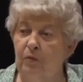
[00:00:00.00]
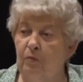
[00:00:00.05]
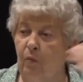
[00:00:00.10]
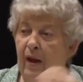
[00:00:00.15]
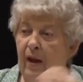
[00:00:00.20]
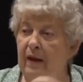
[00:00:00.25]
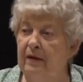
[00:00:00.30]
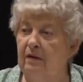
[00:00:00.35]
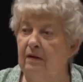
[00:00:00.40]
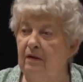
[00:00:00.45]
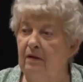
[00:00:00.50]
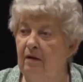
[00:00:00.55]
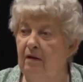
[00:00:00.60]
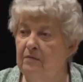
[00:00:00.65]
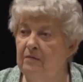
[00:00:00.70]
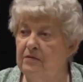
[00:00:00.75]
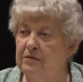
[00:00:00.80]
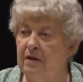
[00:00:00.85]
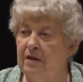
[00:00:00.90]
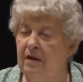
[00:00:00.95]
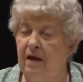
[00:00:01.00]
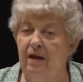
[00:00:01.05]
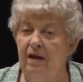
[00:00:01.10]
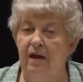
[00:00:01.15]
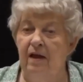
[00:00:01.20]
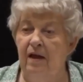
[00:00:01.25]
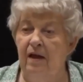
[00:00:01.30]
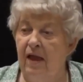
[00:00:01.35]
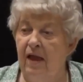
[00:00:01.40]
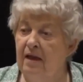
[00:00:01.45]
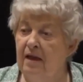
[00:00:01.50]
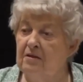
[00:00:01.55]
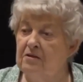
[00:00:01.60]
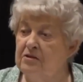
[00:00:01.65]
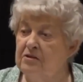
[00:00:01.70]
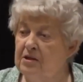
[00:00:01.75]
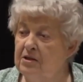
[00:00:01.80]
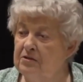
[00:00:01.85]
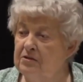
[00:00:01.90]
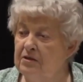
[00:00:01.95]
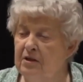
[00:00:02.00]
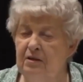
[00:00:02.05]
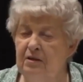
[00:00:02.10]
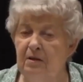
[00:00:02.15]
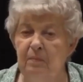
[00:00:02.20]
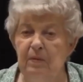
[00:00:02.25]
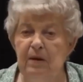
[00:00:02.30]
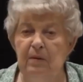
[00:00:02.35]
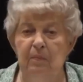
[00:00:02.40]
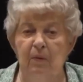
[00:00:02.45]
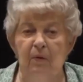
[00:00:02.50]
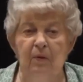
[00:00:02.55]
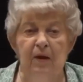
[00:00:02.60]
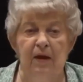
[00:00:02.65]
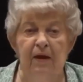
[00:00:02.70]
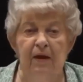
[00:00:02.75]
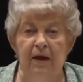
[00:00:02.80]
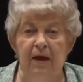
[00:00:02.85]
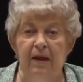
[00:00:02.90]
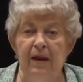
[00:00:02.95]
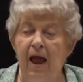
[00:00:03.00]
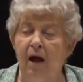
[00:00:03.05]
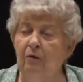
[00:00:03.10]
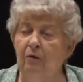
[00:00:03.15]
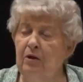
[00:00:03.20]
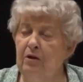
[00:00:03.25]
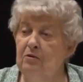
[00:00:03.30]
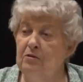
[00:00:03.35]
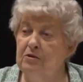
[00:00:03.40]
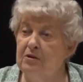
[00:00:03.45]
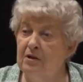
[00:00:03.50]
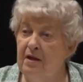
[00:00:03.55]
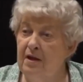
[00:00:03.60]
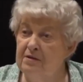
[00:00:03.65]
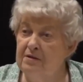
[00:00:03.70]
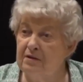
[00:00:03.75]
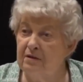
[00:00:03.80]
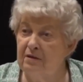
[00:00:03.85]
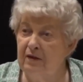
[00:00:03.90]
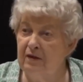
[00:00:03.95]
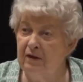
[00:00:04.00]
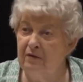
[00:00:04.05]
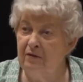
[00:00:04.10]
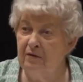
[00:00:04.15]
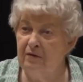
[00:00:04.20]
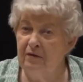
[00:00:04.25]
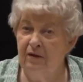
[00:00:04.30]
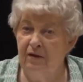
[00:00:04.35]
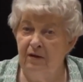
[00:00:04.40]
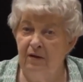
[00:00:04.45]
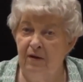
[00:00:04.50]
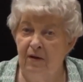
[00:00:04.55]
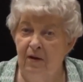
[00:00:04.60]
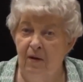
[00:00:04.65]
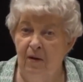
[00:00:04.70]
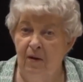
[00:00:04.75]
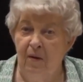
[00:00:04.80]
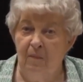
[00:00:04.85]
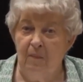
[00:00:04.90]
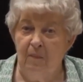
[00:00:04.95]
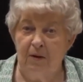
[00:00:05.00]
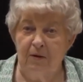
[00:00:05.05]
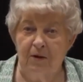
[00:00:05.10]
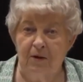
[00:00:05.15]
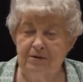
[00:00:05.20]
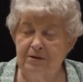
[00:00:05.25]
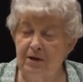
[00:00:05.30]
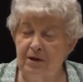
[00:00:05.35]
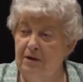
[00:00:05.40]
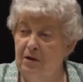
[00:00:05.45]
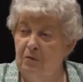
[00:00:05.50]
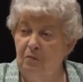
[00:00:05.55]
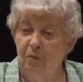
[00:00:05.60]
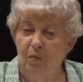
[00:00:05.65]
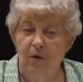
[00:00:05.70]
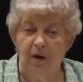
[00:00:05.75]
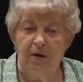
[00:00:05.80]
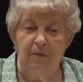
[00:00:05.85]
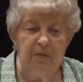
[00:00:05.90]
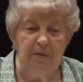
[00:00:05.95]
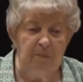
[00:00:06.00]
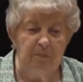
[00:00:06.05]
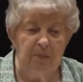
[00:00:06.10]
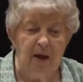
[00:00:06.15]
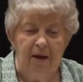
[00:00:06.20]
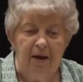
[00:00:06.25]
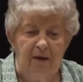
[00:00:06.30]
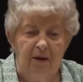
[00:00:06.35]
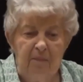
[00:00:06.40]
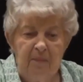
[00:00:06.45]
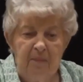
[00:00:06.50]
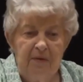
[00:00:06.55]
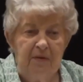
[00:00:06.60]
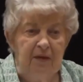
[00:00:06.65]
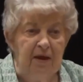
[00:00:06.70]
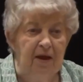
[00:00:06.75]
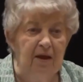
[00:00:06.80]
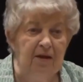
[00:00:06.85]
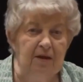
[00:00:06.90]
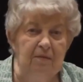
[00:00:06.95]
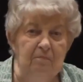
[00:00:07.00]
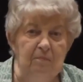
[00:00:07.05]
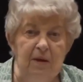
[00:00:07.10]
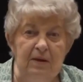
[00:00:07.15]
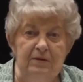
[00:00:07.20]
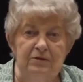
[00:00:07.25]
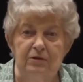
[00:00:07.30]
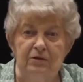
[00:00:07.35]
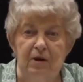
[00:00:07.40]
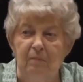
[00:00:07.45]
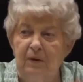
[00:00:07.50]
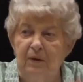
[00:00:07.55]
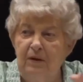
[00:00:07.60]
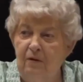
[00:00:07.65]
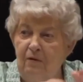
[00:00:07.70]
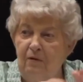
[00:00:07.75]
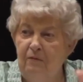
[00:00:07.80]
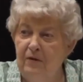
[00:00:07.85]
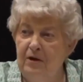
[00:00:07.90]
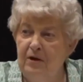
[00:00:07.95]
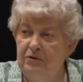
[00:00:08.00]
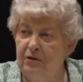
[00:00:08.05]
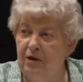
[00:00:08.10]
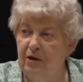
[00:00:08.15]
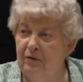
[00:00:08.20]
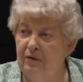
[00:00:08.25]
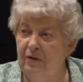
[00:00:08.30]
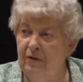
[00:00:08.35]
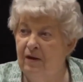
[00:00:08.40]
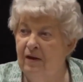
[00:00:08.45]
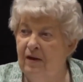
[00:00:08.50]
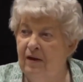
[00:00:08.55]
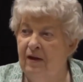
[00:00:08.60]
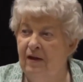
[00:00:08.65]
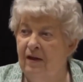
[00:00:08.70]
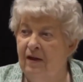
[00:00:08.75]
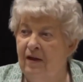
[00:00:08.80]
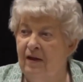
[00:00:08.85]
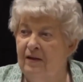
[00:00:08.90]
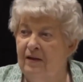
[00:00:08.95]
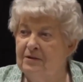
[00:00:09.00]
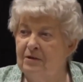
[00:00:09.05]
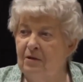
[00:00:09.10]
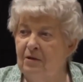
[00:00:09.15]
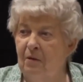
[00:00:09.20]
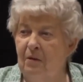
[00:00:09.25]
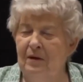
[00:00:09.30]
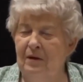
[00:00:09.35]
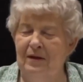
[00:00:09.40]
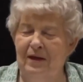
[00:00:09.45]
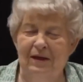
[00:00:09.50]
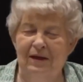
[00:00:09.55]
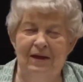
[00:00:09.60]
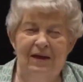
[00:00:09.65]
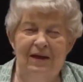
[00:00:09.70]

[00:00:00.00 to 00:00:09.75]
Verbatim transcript: with white gloves assisting the people in how to use an escalator because they didn't want them to pile up at the end and be stumbling over each other. So